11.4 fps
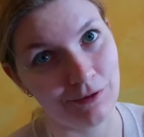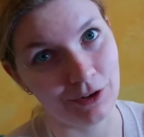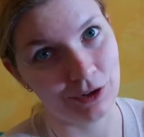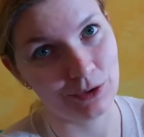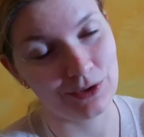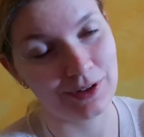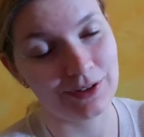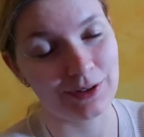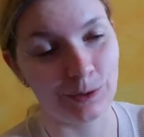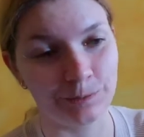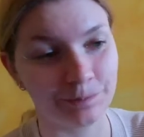photos.
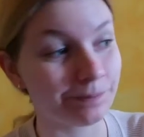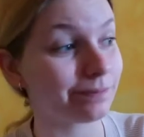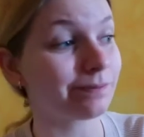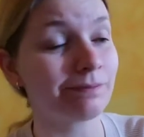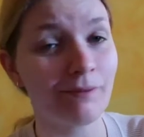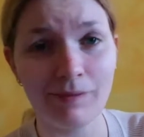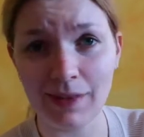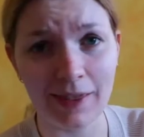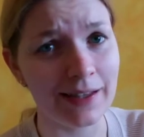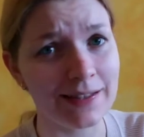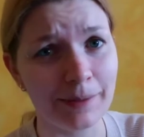So
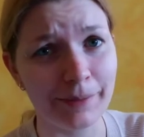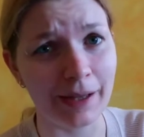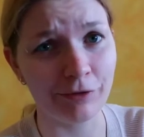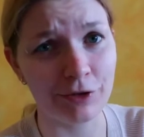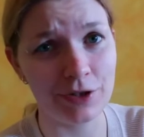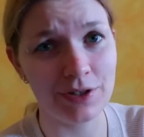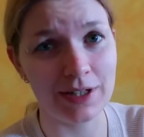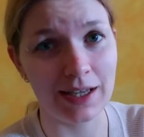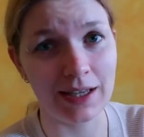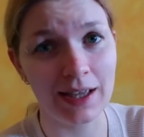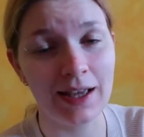that's the plan for
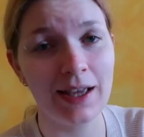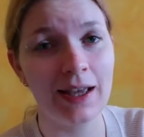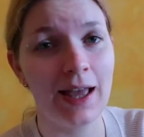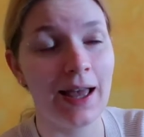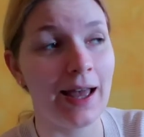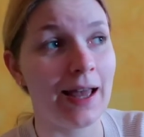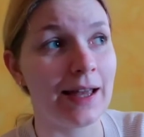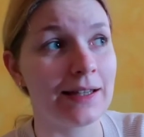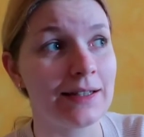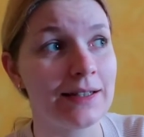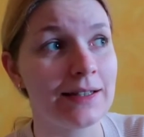today.
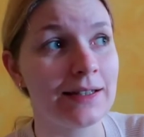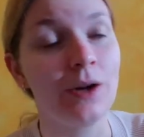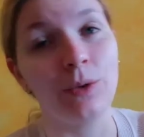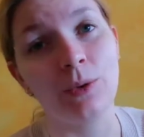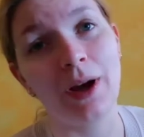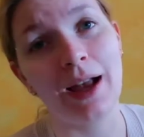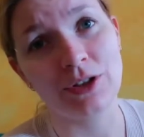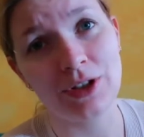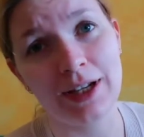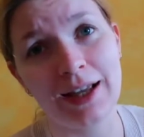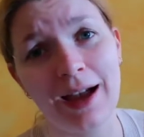And no,
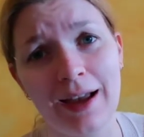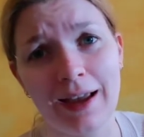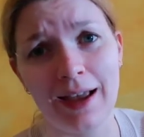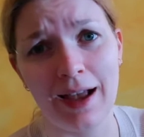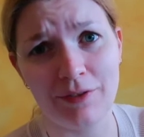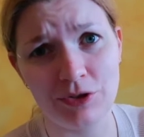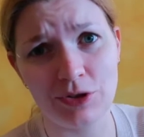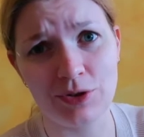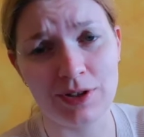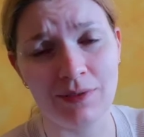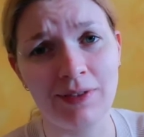actually I have to
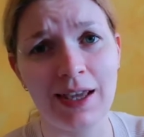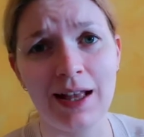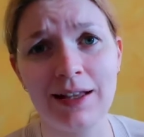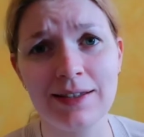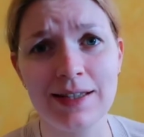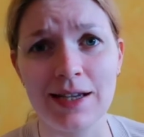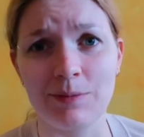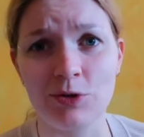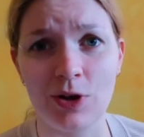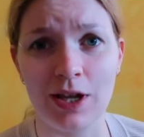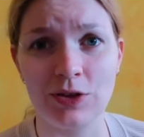do something else that
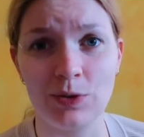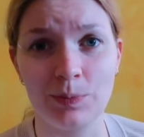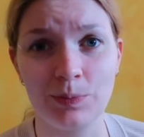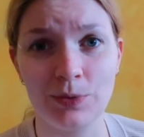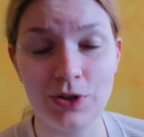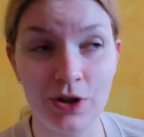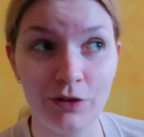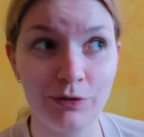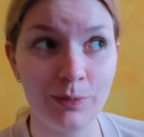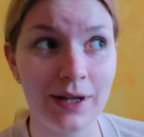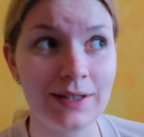I'm trying to put
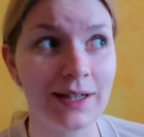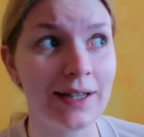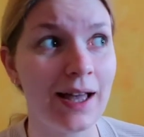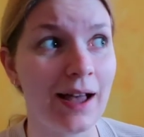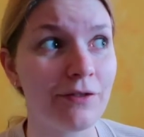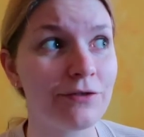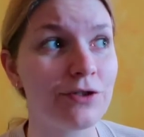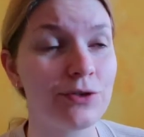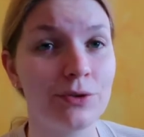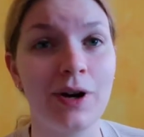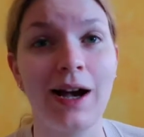off, but I have
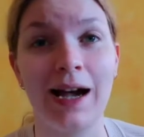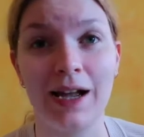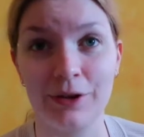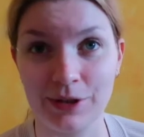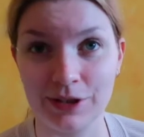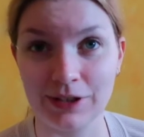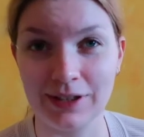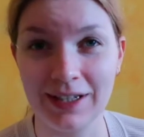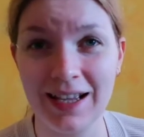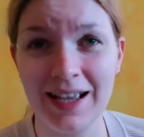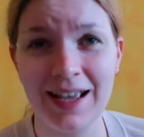to iron
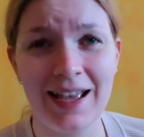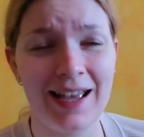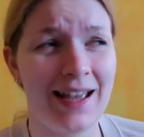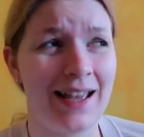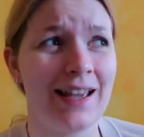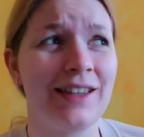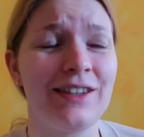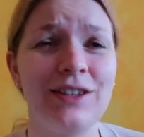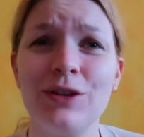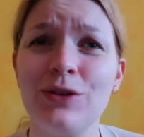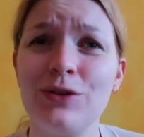a
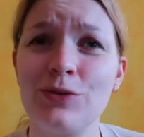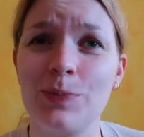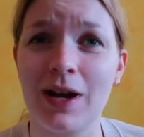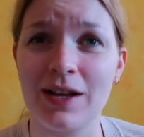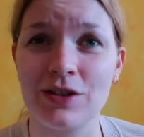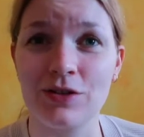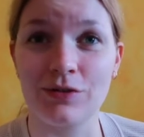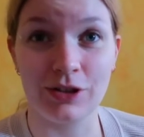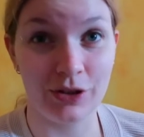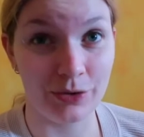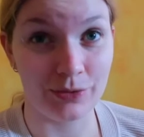huge bunch of
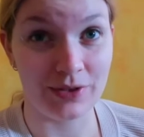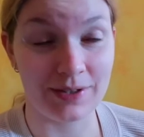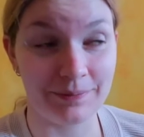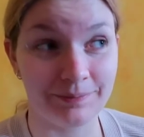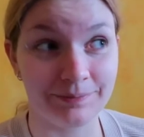clothes.